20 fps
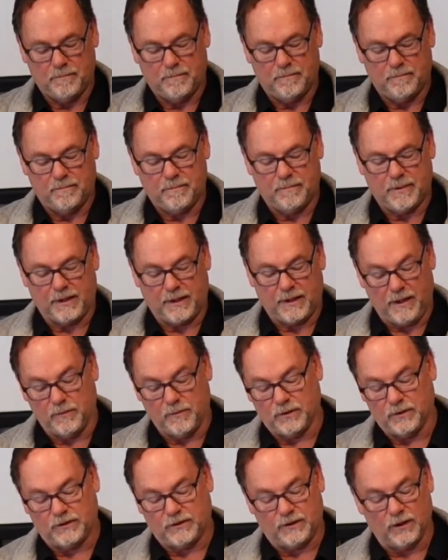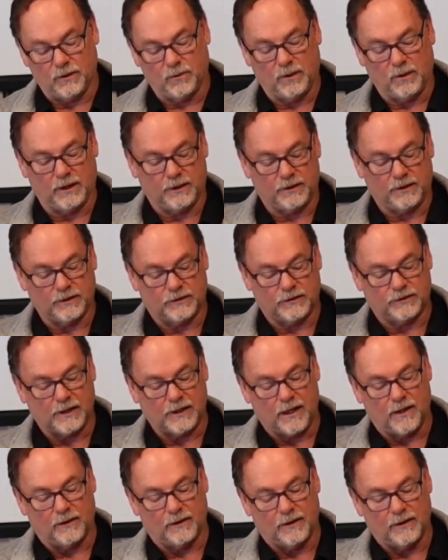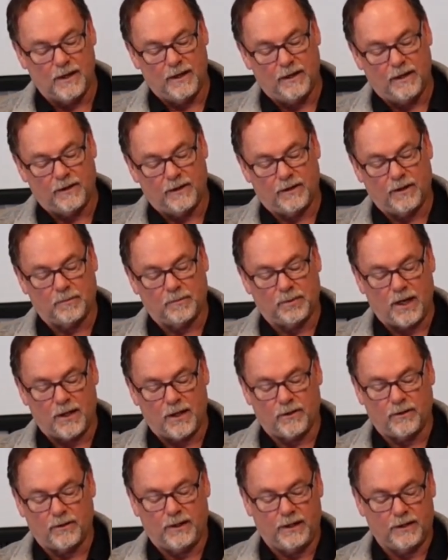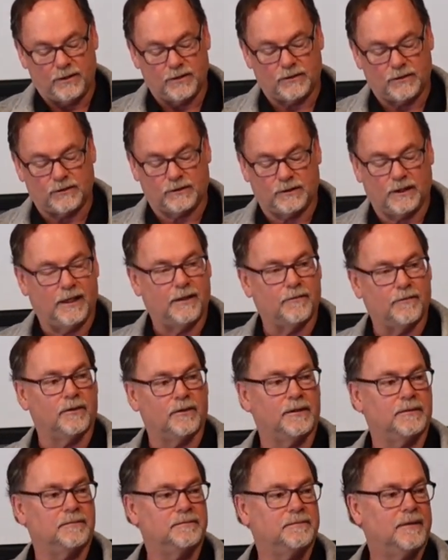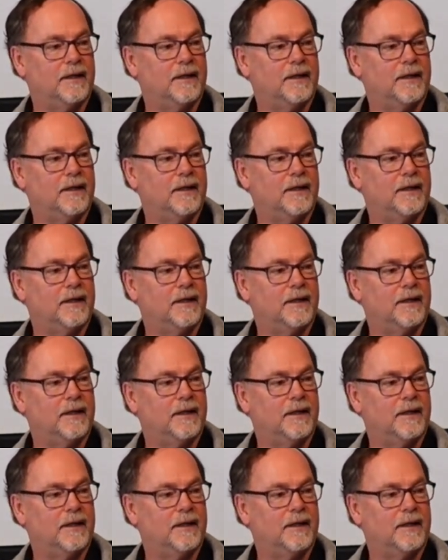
but then were still willing to sell their brother into slavery